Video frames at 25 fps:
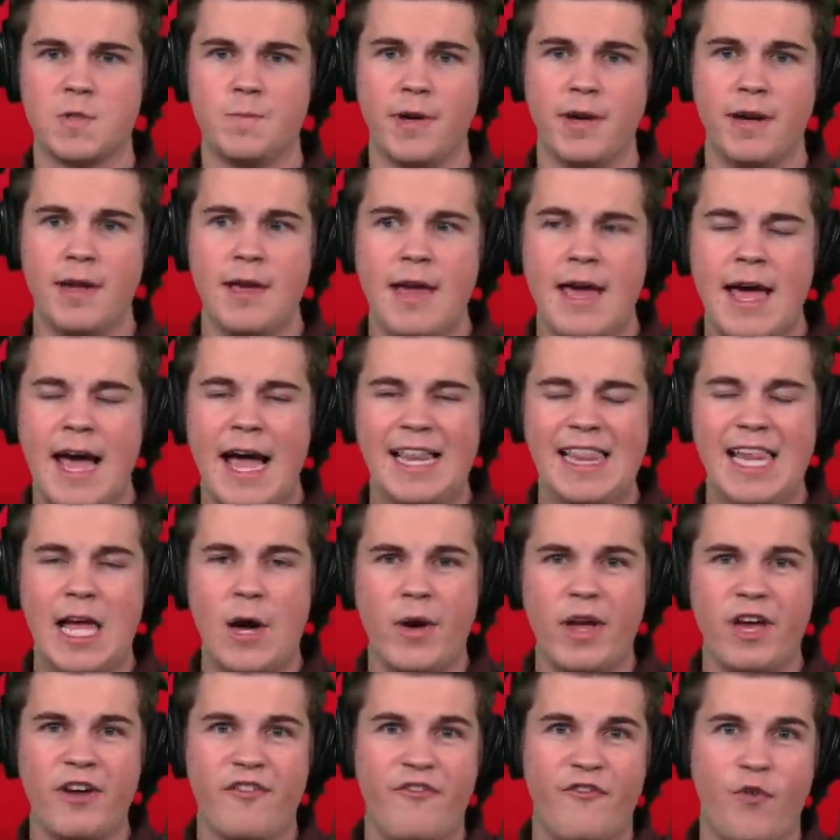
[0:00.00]
but
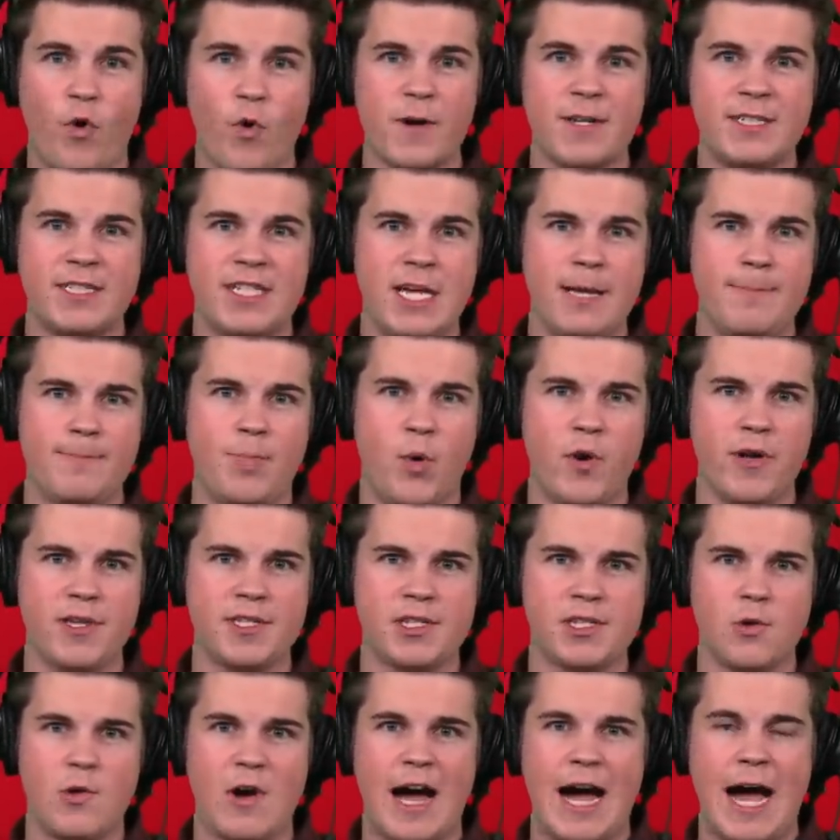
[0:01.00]
allowing 14 points
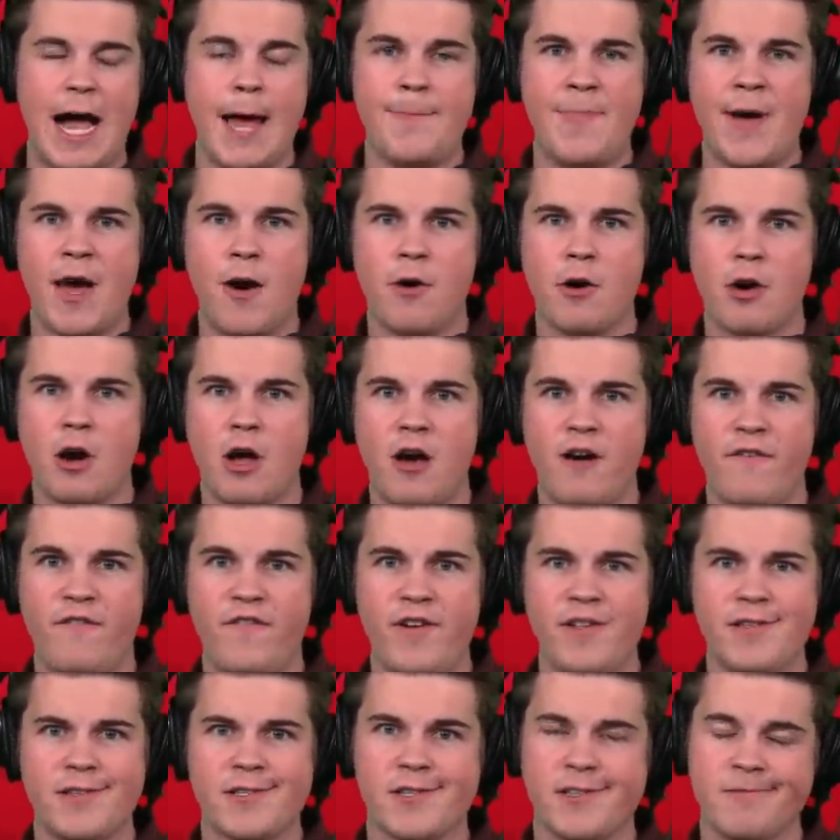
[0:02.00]
to a high-powered
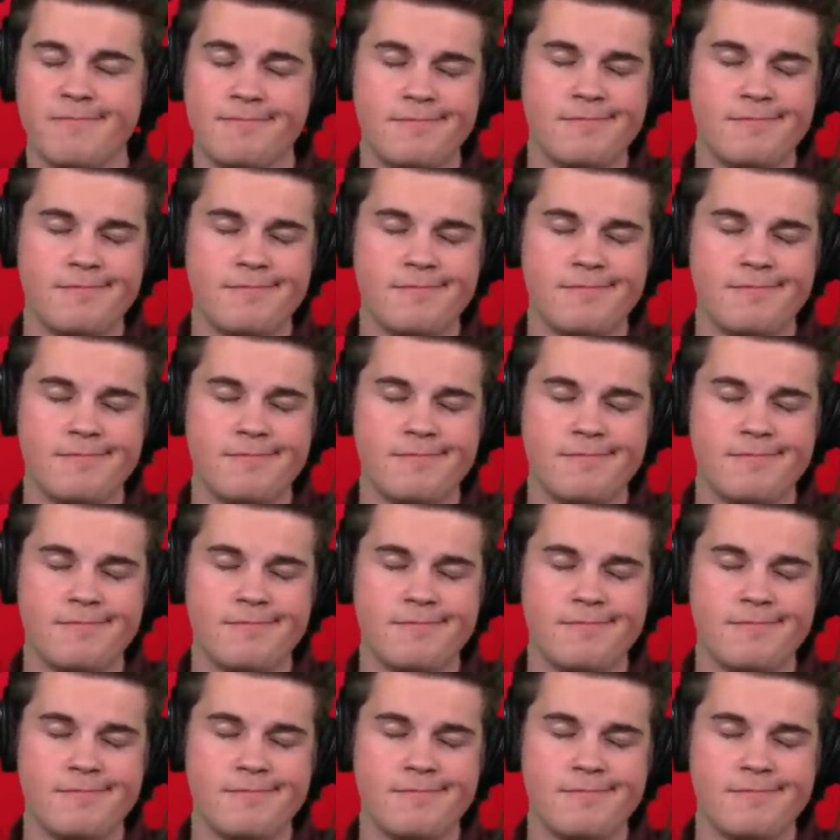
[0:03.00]
offense,